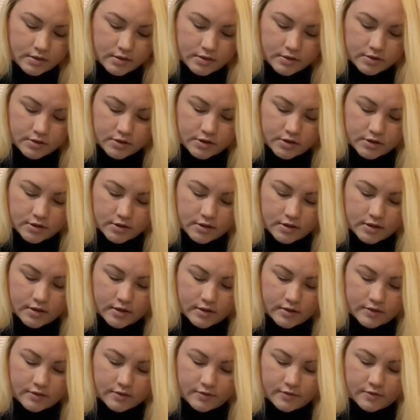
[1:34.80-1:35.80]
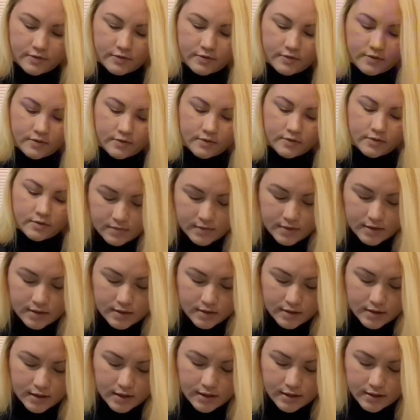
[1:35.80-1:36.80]
just enough.
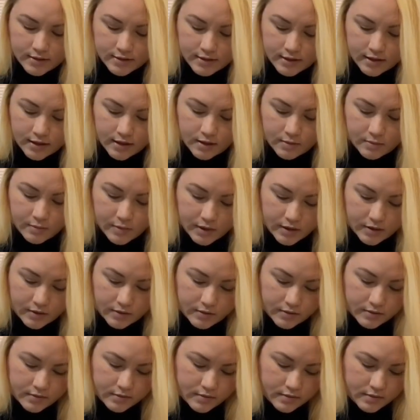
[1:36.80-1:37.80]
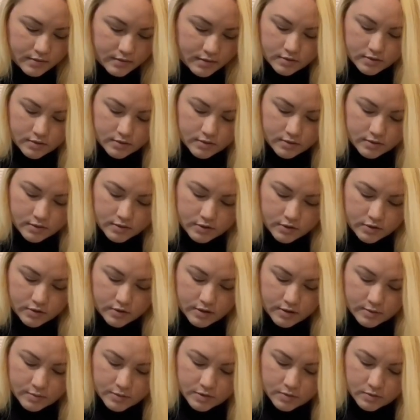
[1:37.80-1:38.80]
That looks like about 2
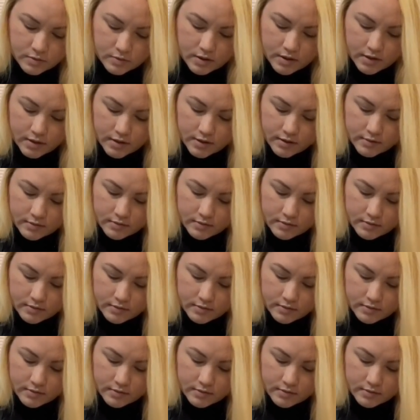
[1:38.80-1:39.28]
cups of water.